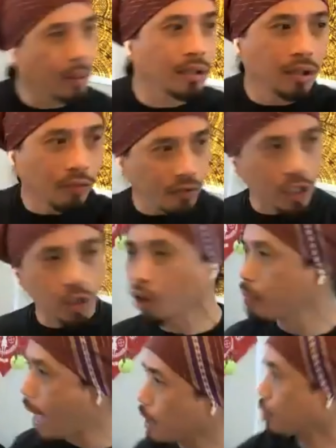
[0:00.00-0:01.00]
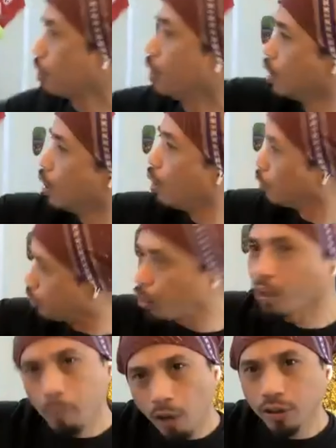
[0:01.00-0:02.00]
there. I'm gonna defeat your master. The
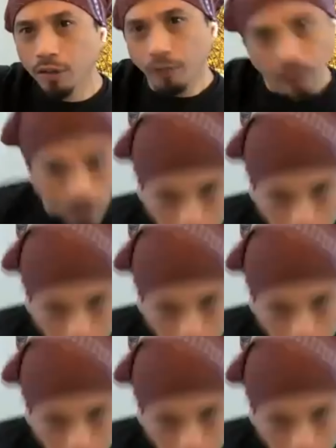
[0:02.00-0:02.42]
northern parts of the